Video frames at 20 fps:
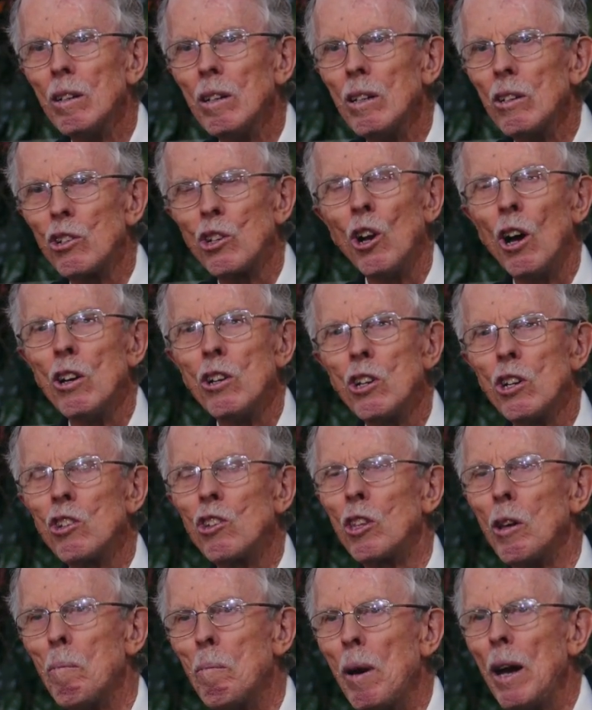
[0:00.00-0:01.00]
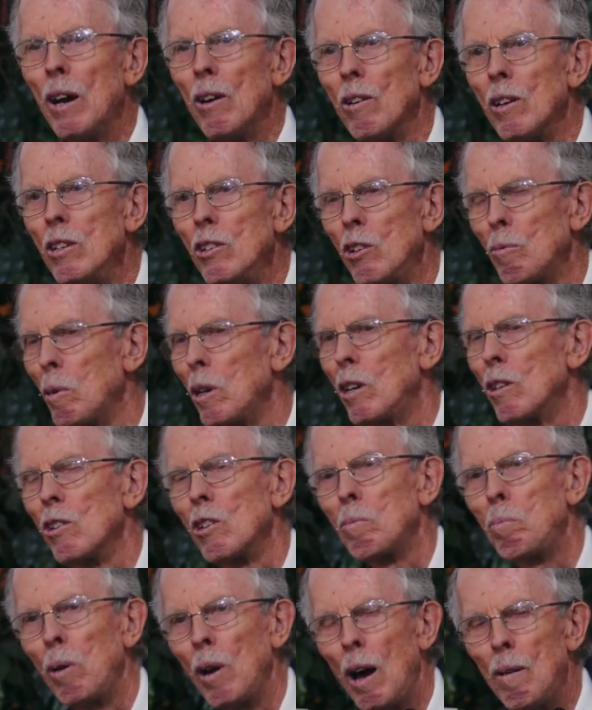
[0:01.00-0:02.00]
It's not just the berries,
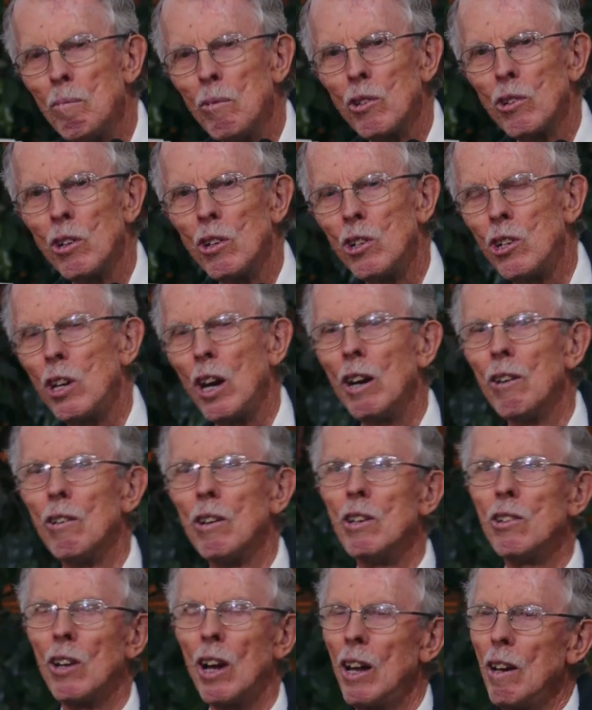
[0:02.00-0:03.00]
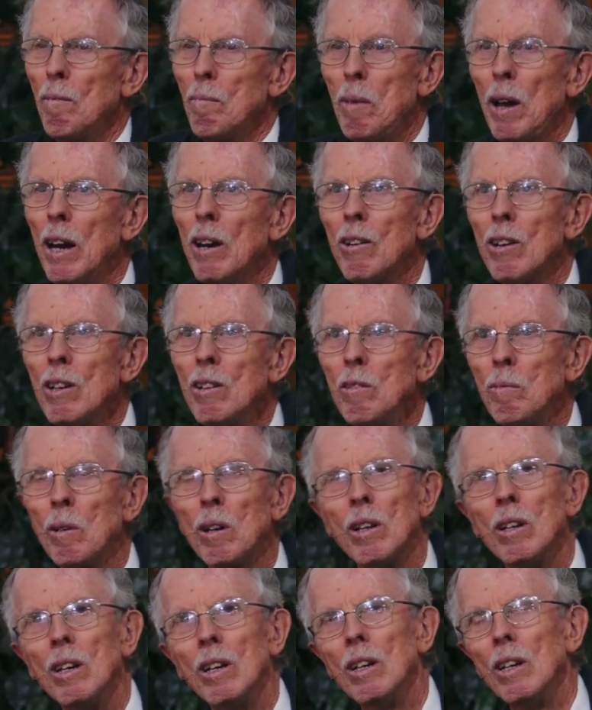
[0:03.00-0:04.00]
because plums and cherries aren't berries,
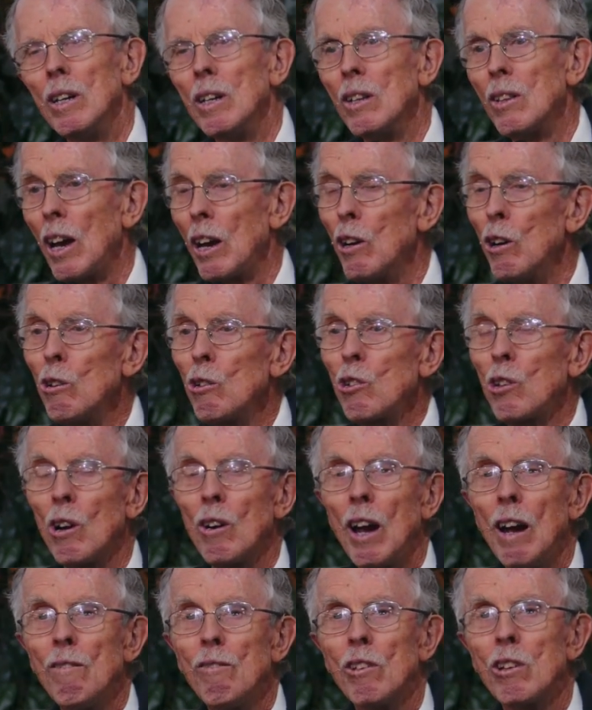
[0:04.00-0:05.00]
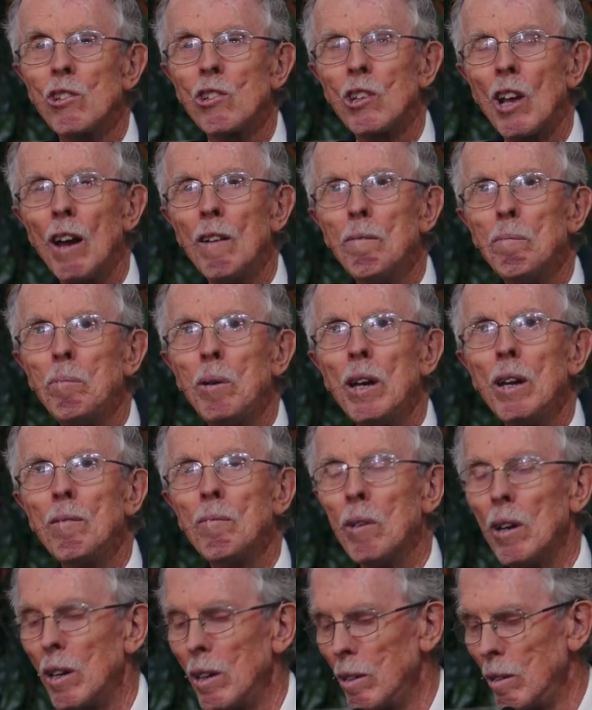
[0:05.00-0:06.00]
but they also have this same
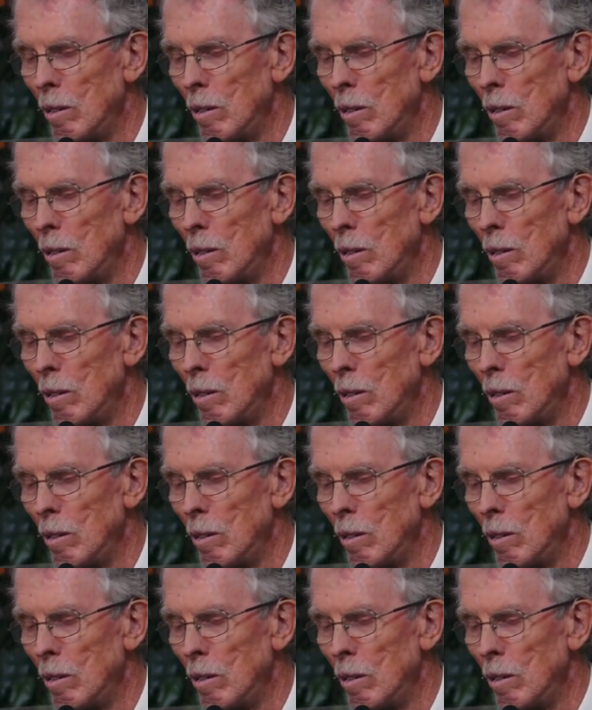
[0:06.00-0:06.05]
pigment.